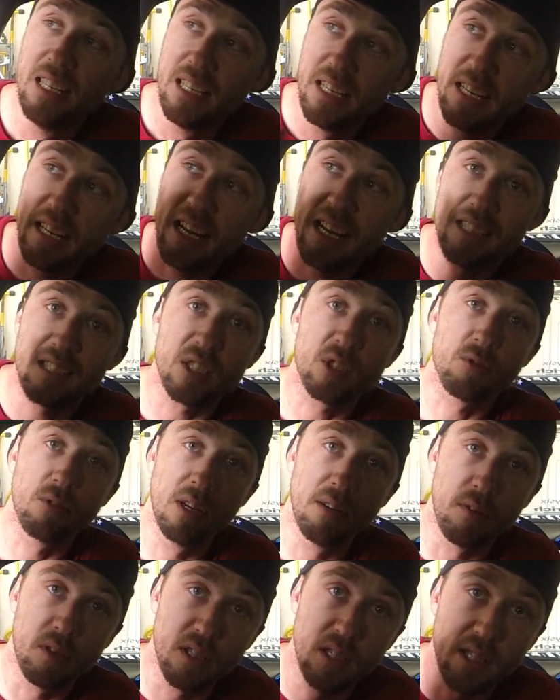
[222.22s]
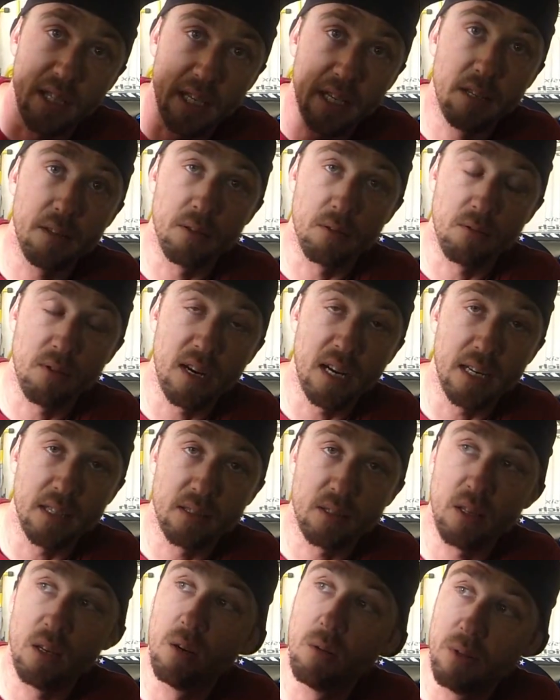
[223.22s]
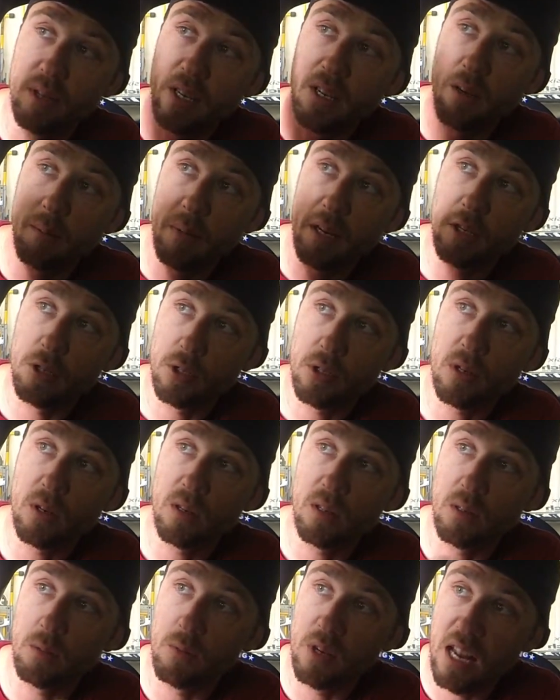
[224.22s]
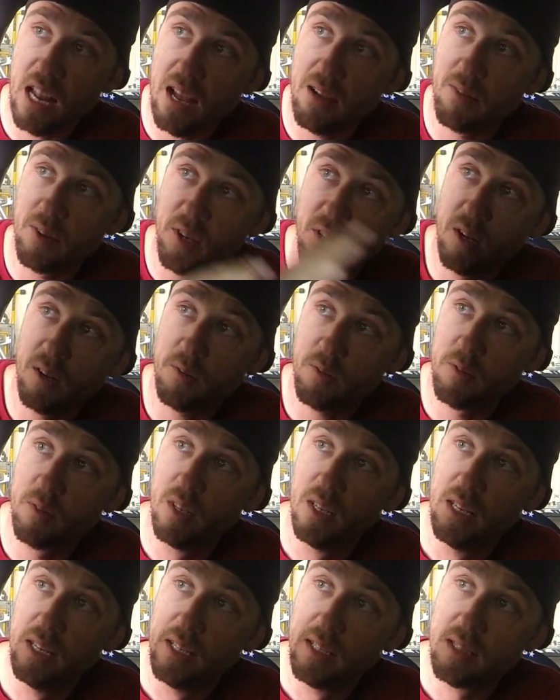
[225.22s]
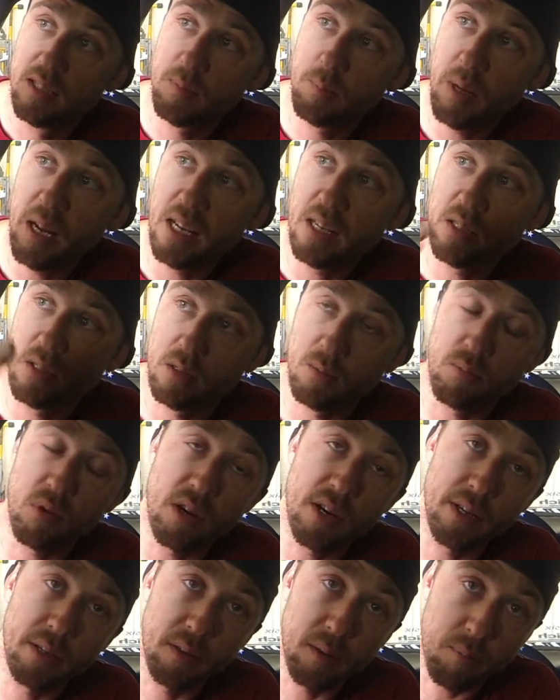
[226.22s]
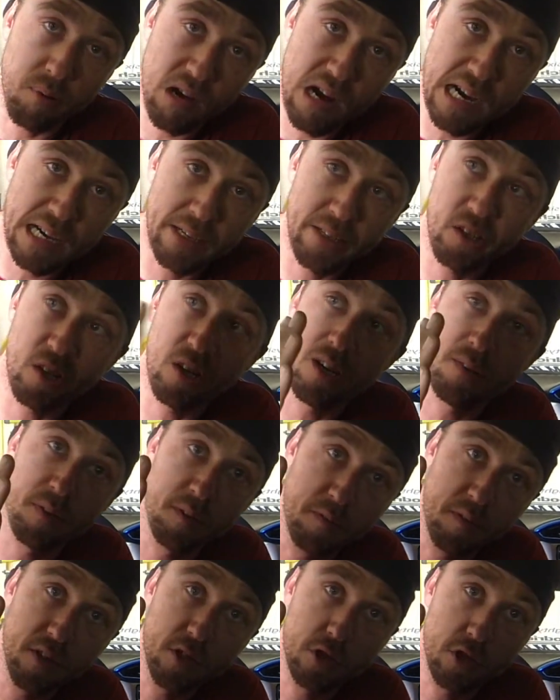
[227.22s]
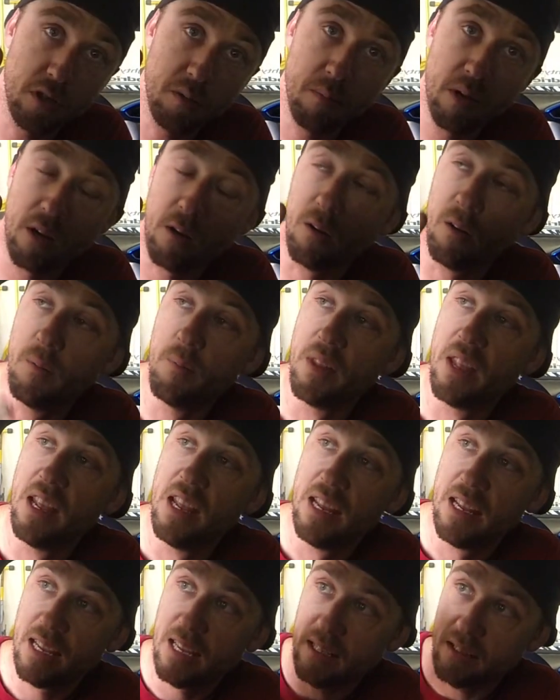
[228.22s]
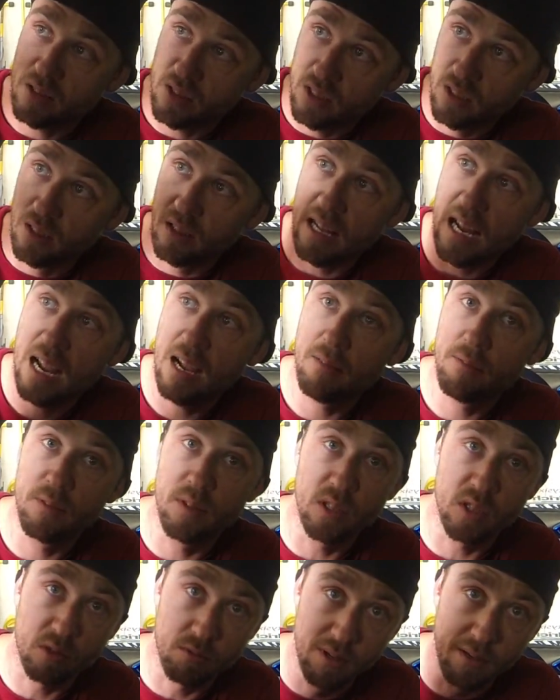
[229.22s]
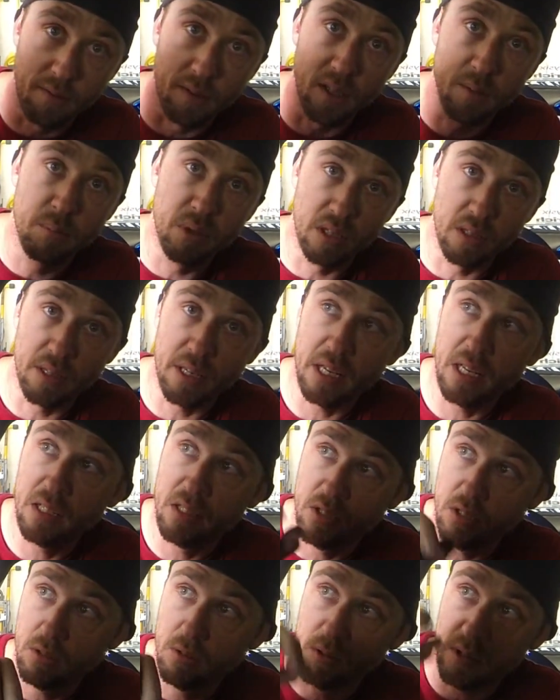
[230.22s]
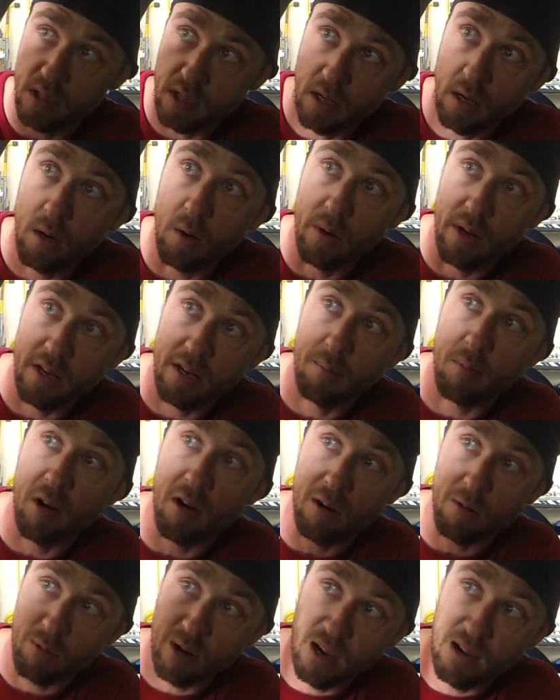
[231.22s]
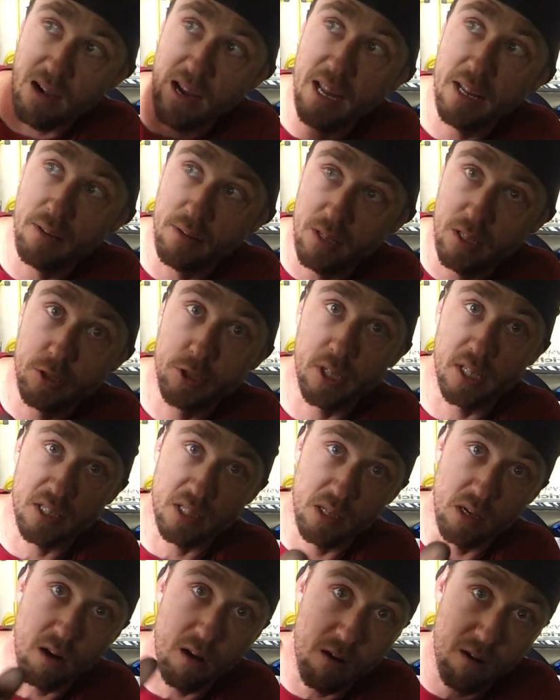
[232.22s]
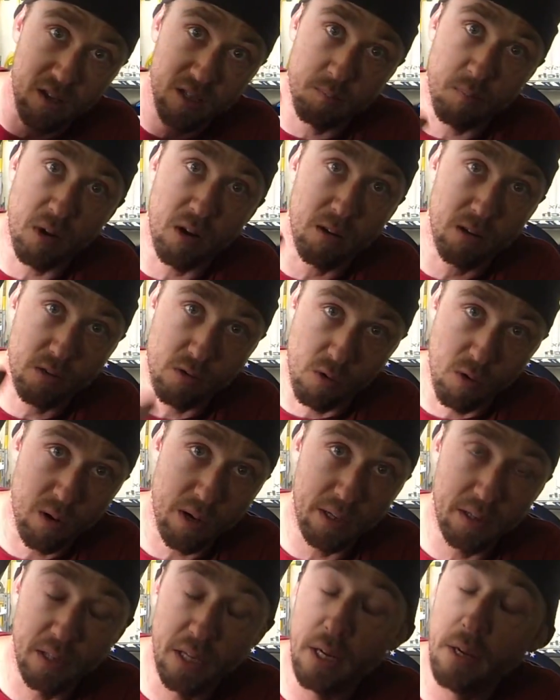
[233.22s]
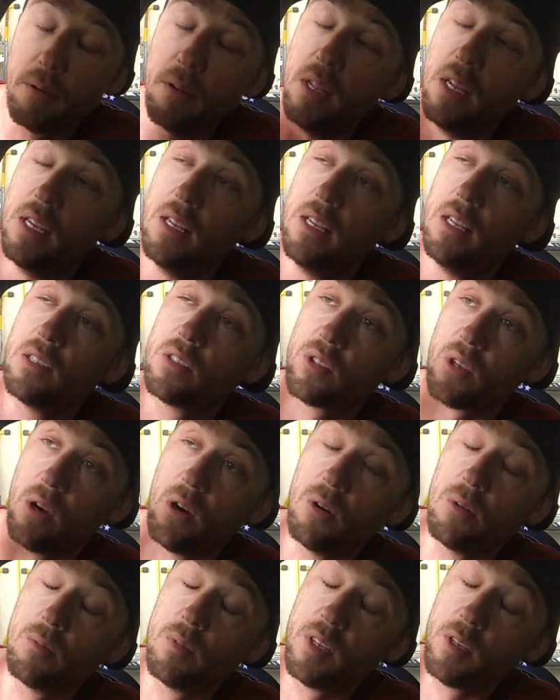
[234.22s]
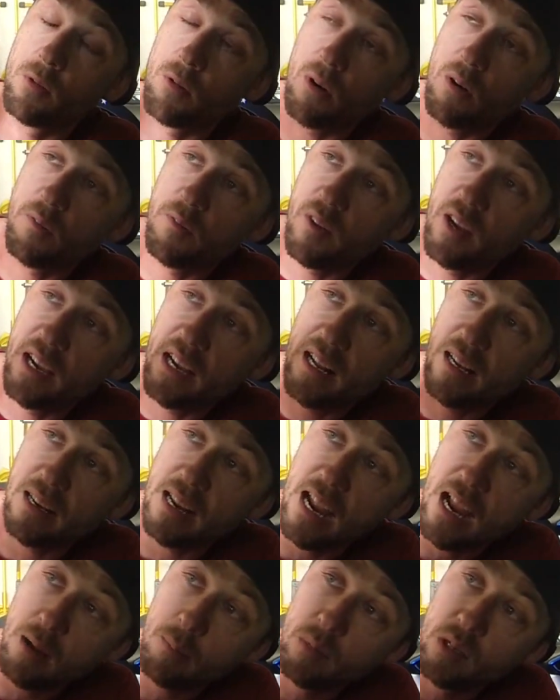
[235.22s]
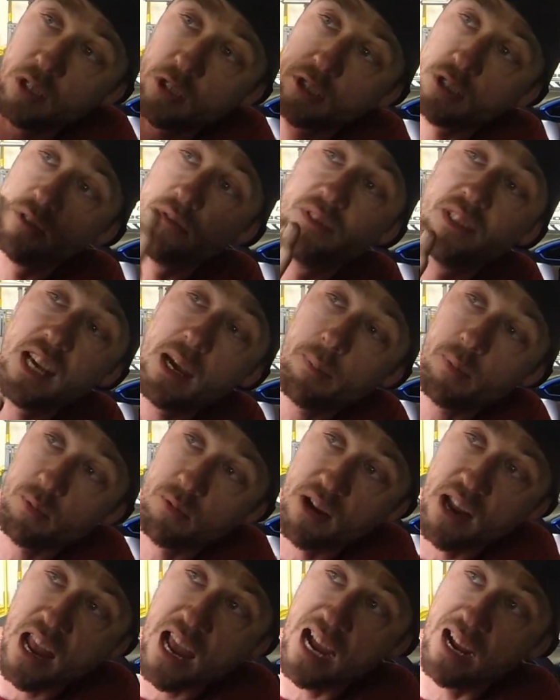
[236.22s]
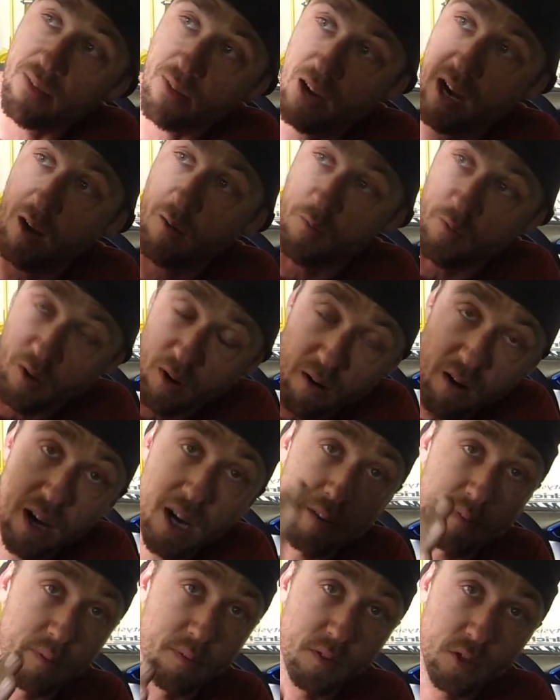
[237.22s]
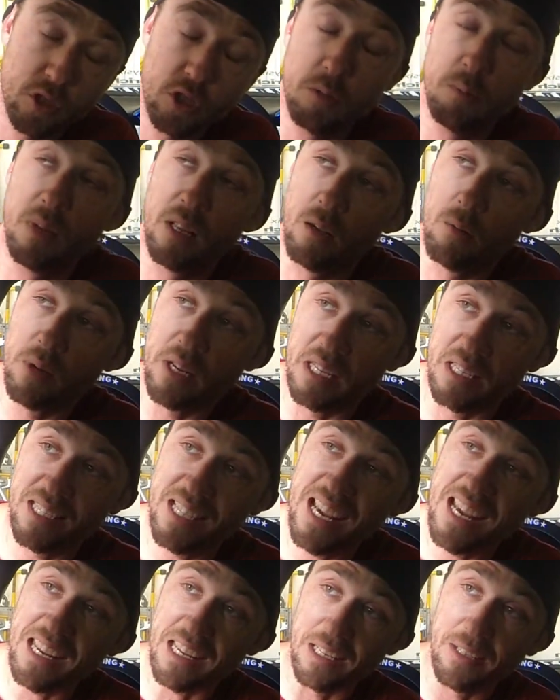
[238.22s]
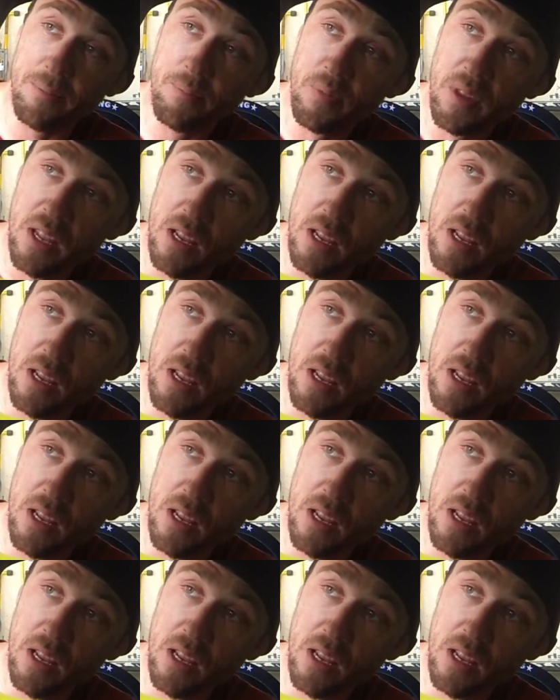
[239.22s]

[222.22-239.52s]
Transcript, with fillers: it has a swivel on it either way. So we need to make sure that we have enough space to bring the bracket off of the sheet metal and still have the swivel ability to use the OEM hardware and adjust the harness bar accordingly. So in order to find out how much depth we have or how far off of the sheet metal we can take it,